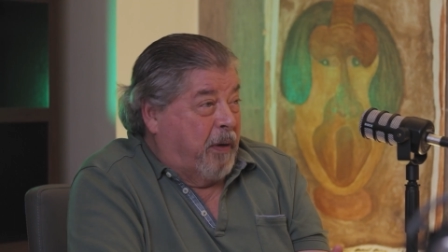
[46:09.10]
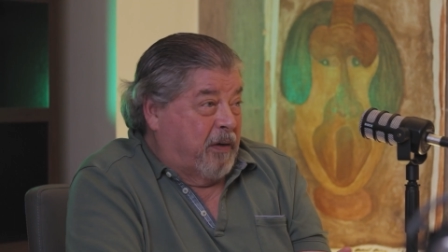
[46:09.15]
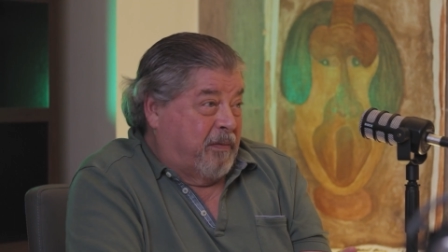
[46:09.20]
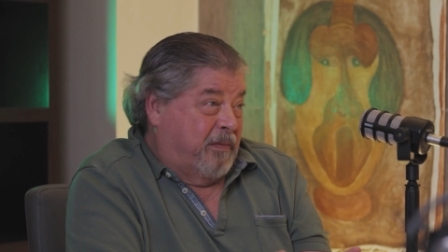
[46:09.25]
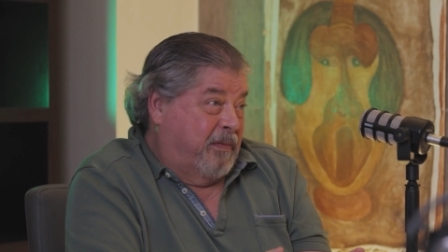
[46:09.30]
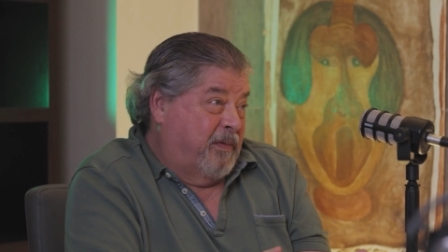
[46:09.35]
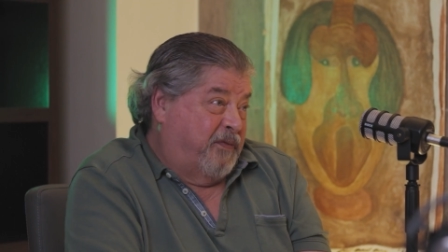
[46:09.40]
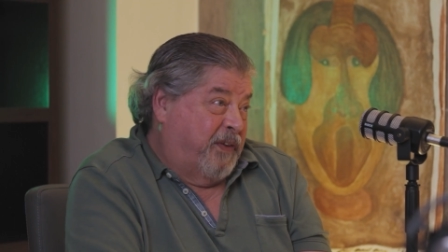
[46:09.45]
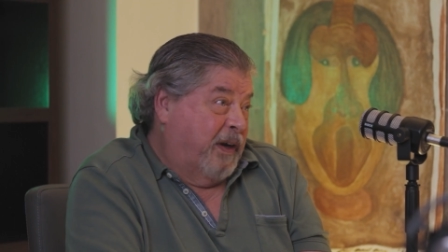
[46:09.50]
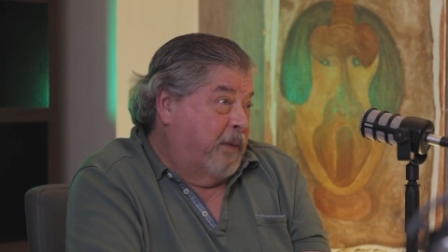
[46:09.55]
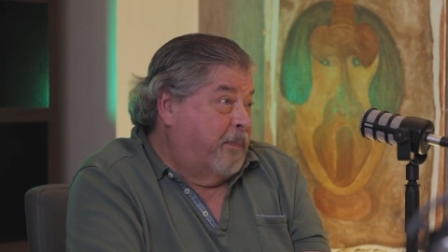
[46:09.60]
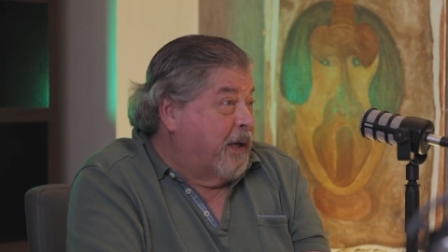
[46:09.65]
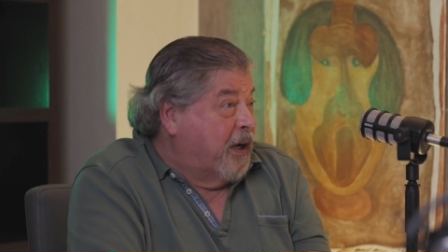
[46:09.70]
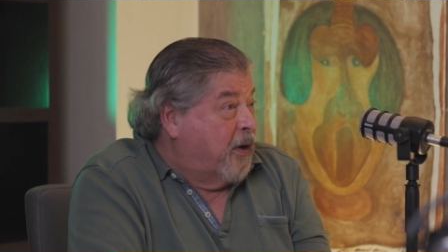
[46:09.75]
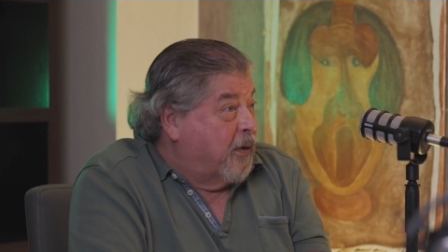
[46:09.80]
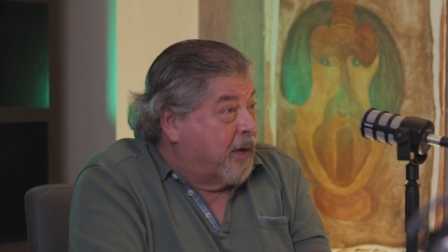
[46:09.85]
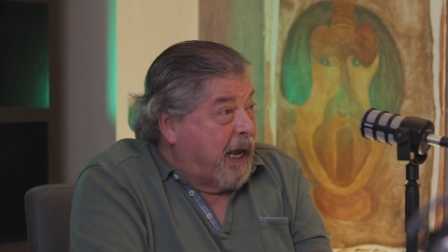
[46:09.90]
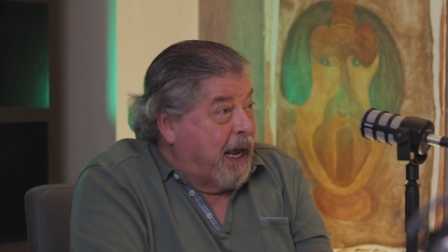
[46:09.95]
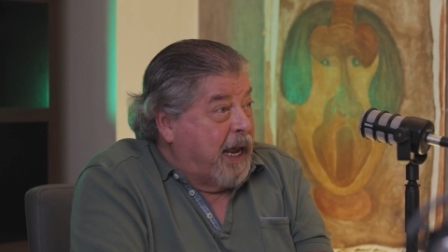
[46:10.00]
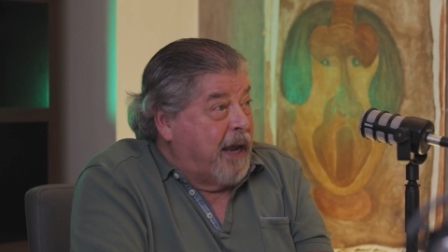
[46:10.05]
about
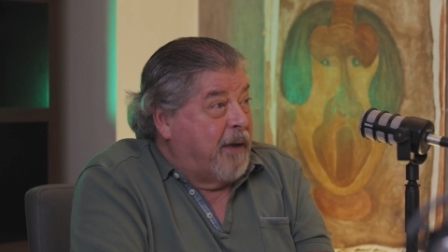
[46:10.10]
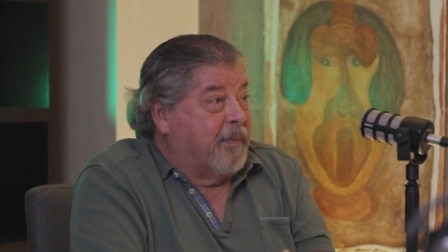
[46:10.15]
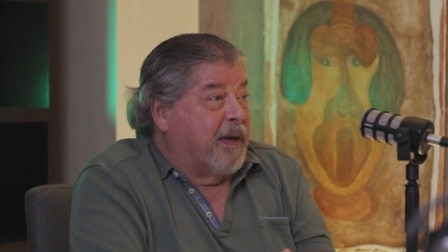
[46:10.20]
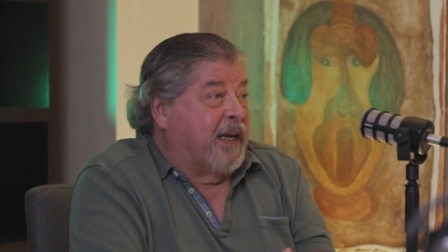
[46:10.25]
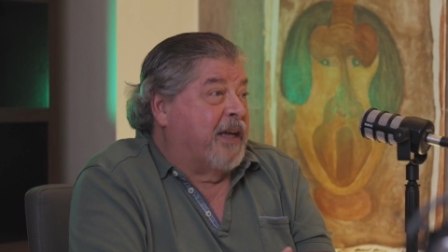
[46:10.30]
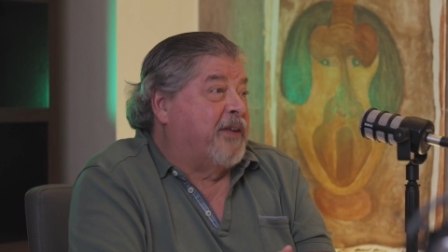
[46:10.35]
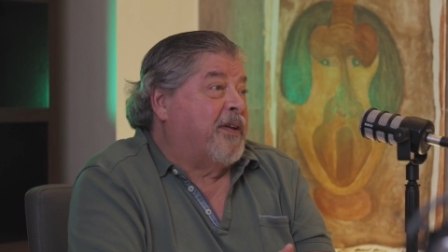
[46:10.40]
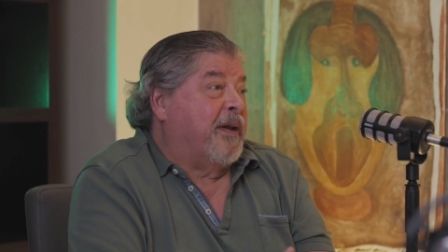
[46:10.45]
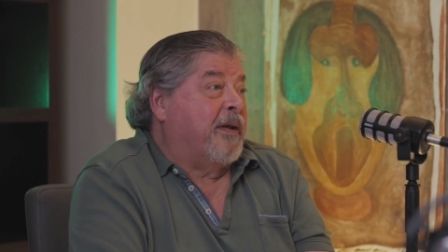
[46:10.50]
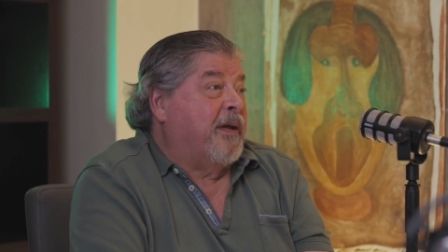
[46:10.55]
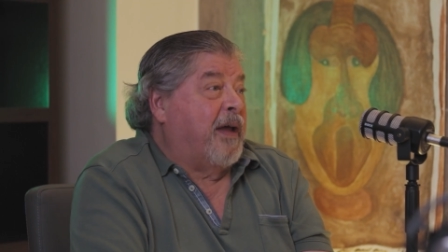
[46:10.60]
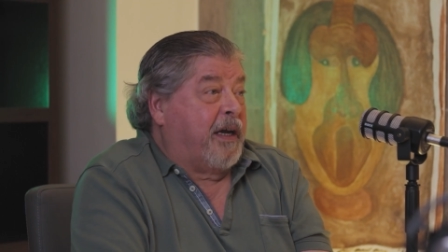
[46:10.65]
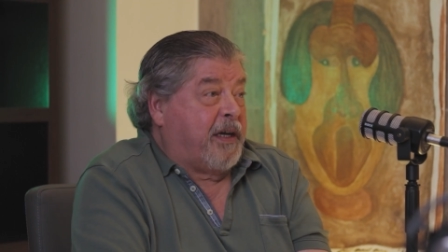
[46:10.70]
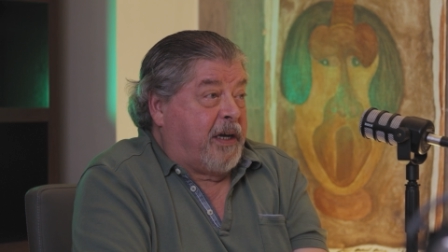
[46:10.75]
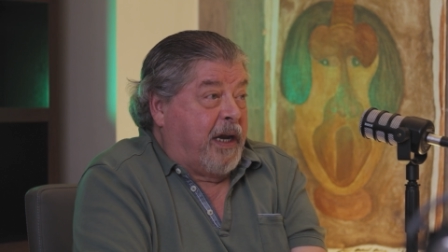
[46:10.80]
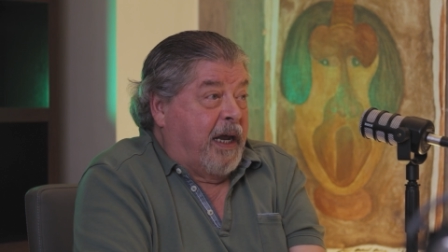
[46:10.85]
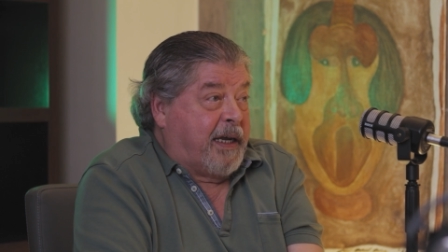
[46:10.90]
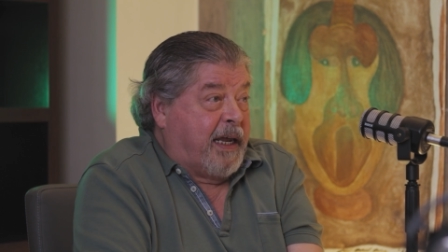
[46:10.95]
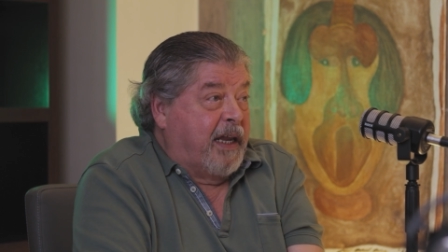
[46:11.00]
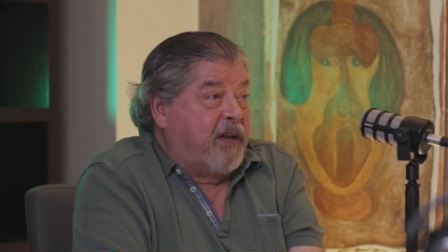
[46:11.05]
Filipino game. It's
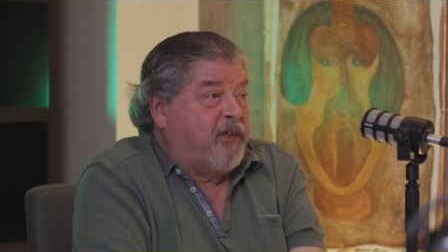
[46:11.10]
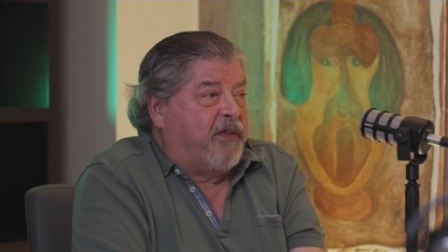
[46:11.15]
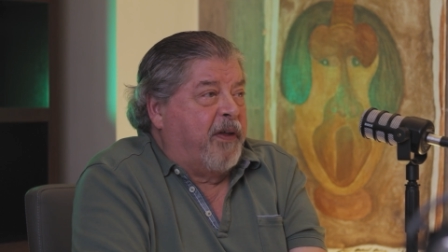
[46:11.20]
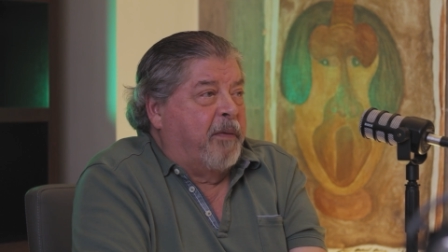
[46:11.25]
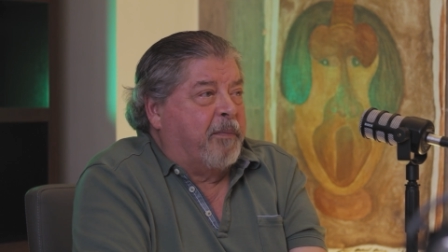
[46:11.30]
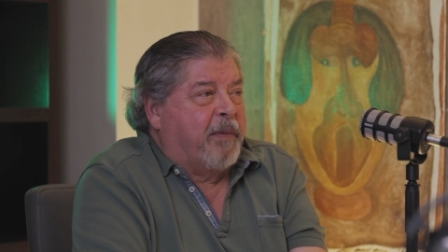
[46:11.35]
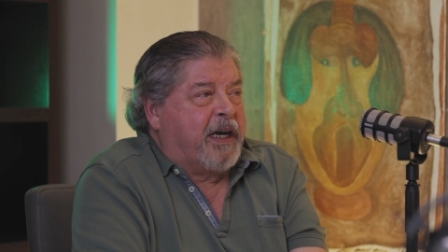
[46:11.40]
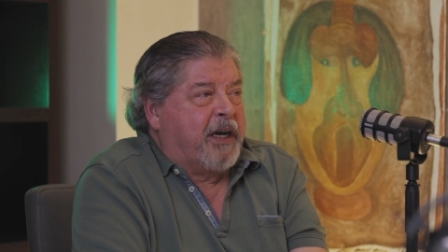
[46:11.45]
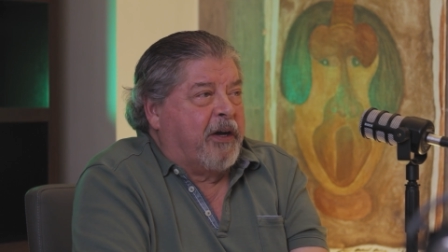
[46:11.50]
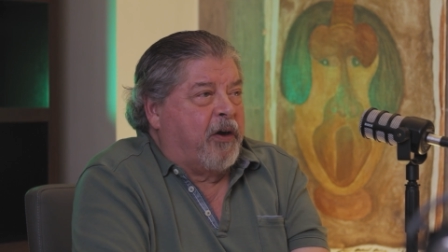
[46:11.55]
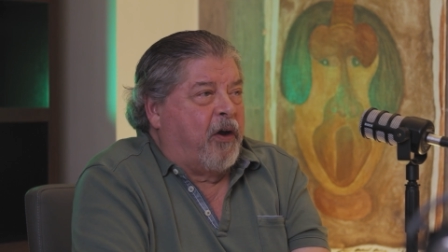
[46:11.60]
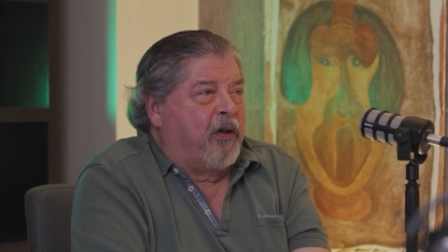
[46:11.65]
a kid's film,